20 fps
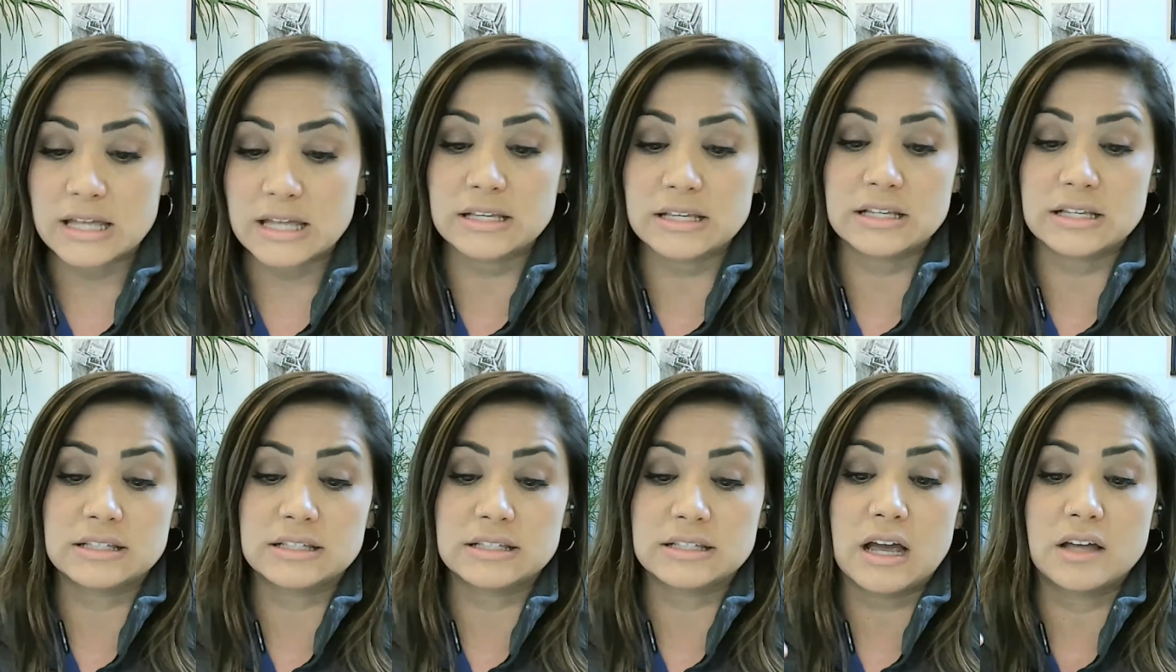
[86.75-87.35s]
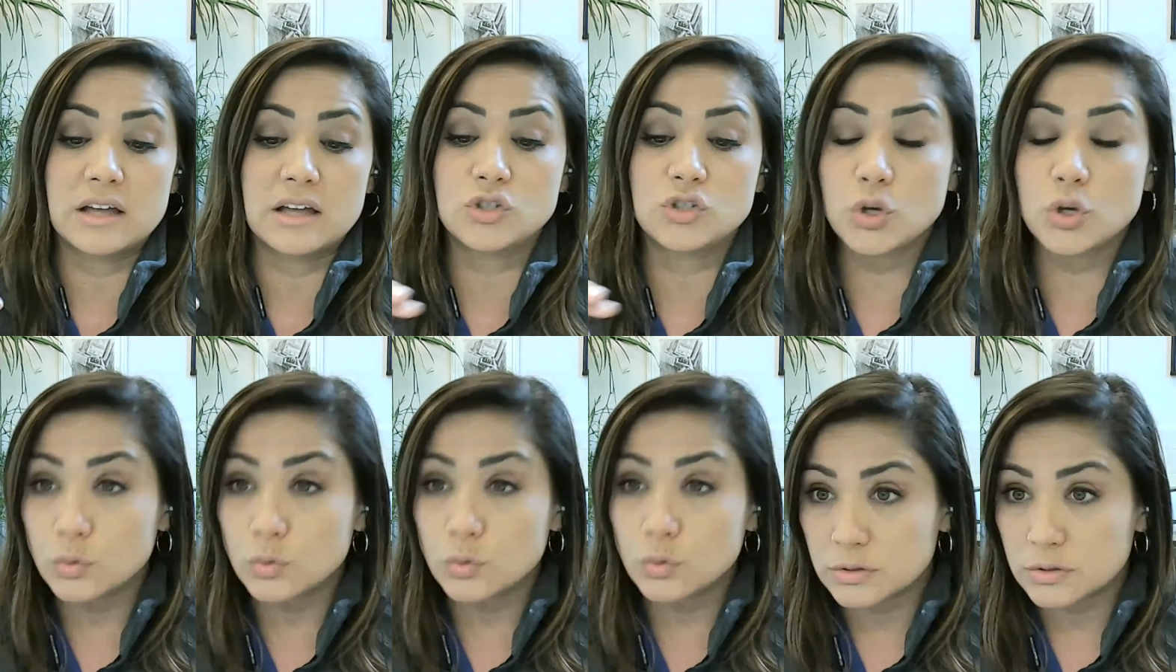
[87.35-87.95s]
It's got
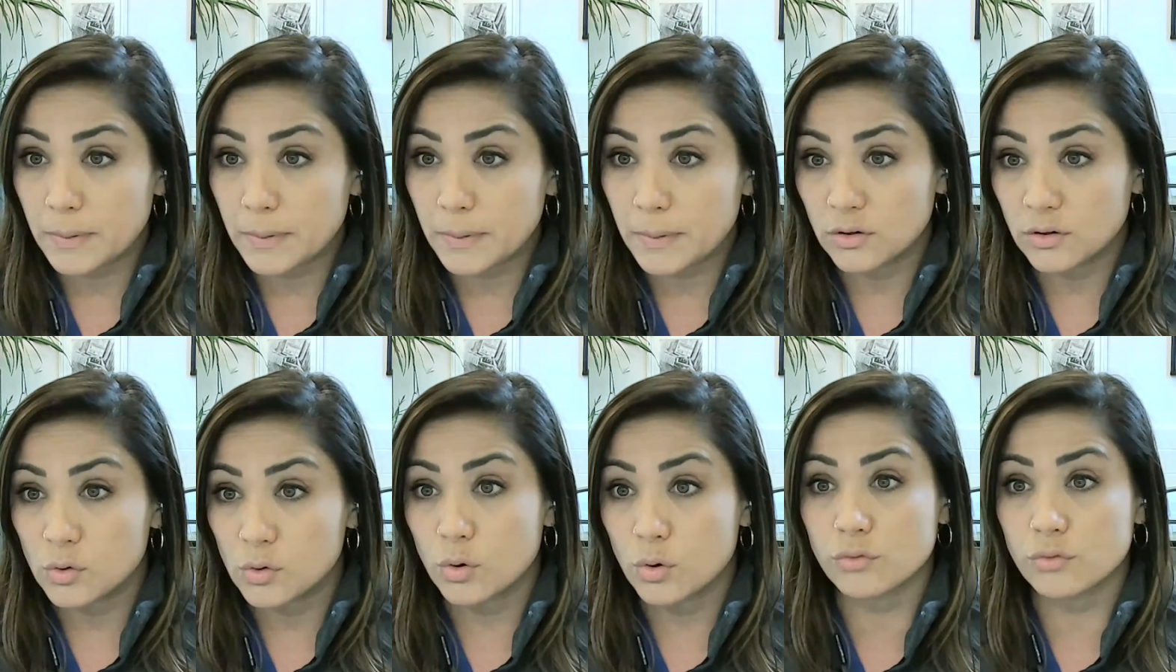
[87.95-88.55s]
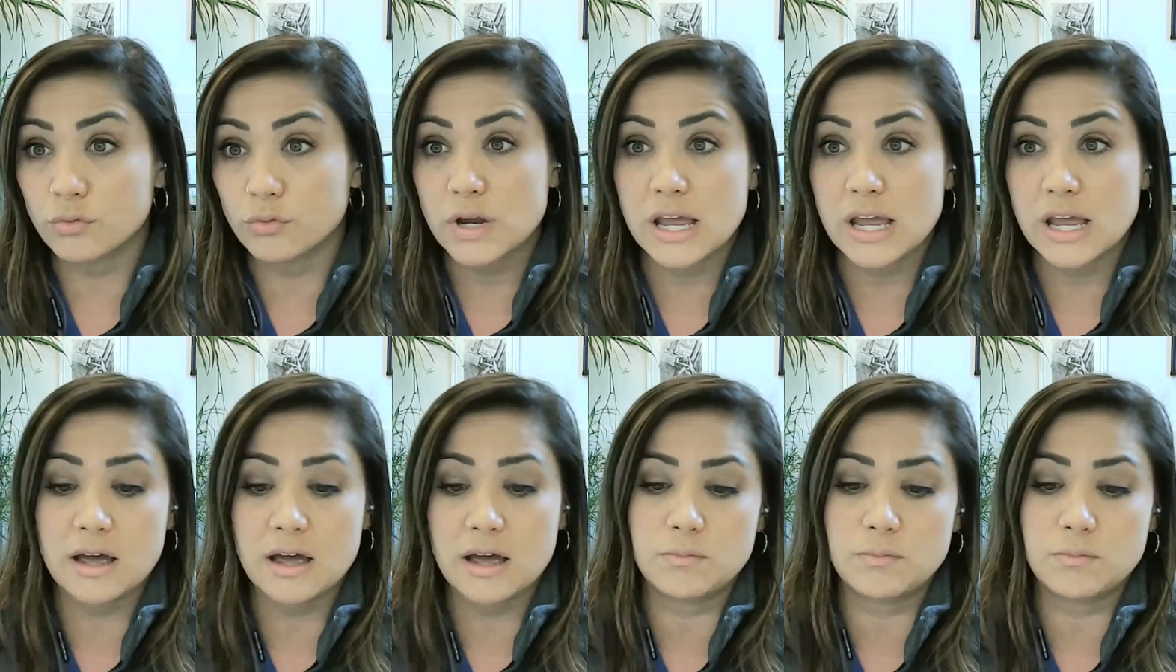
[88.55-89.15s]
2 spinal cord
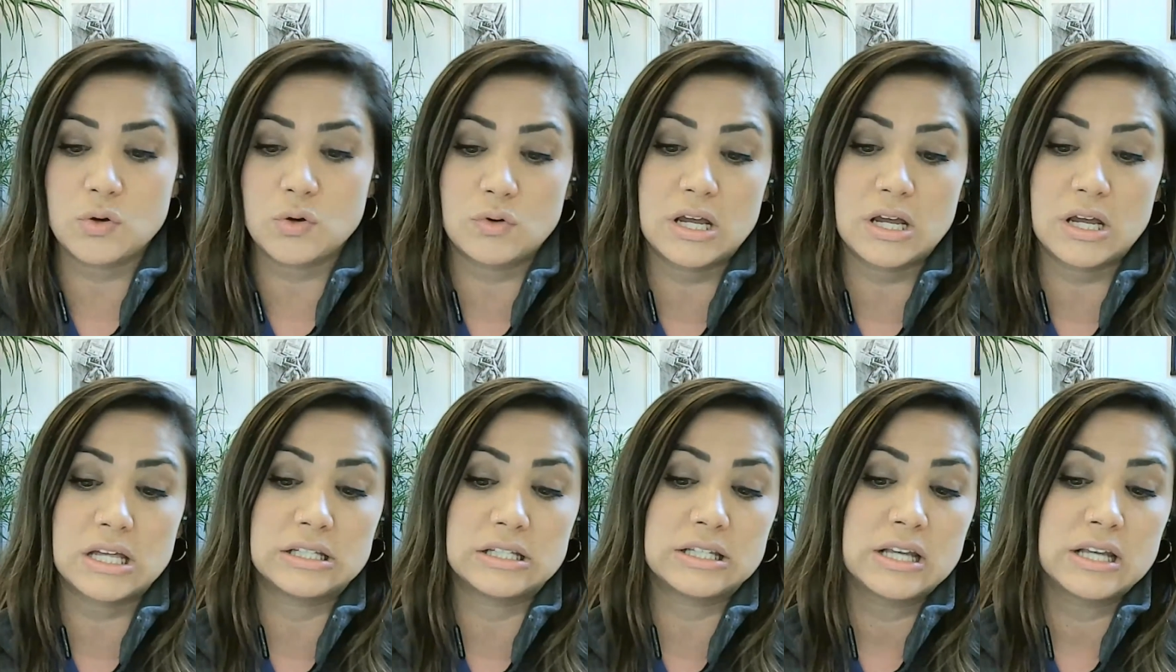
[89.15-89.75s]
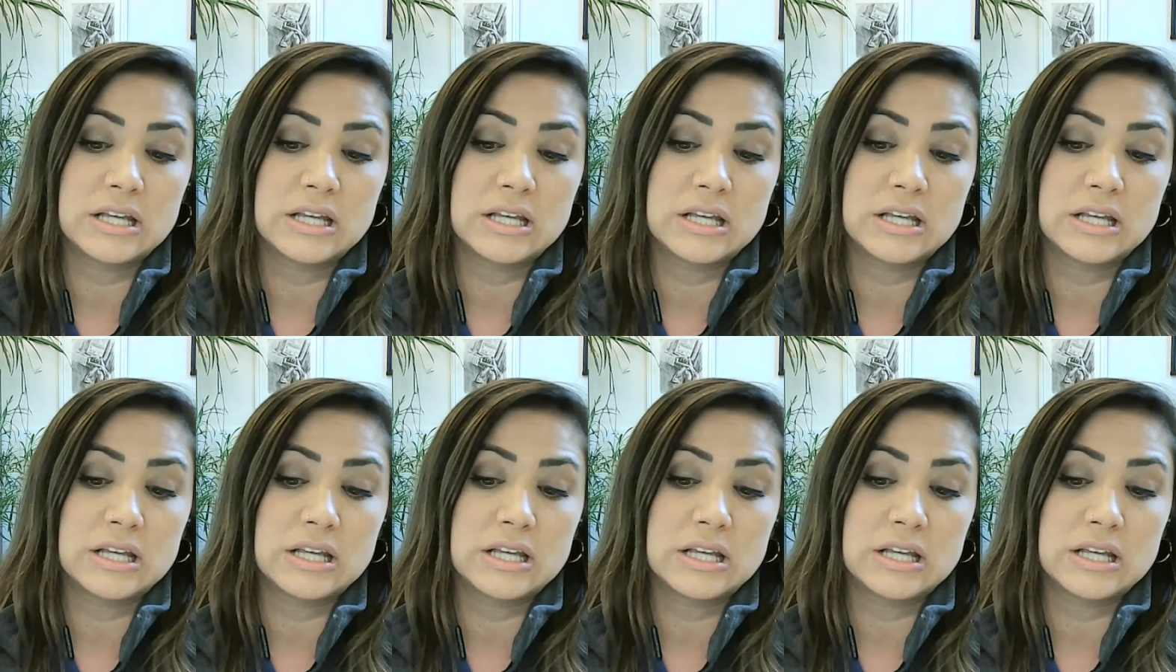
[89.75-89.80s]
rehab units,